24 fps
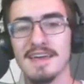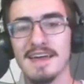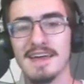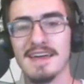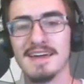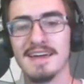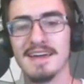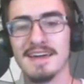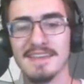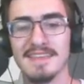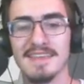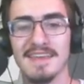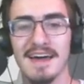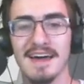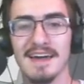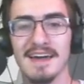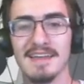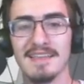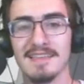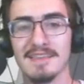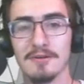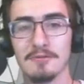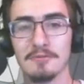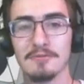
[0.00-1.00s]
and I
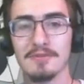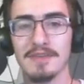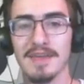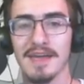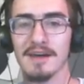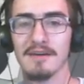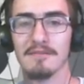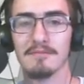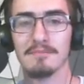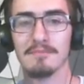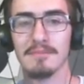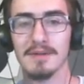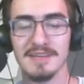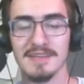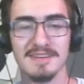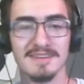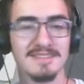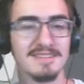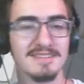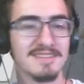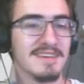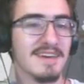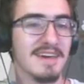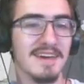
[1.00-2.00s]
don't have
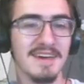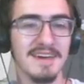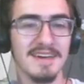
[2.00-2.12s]
monies.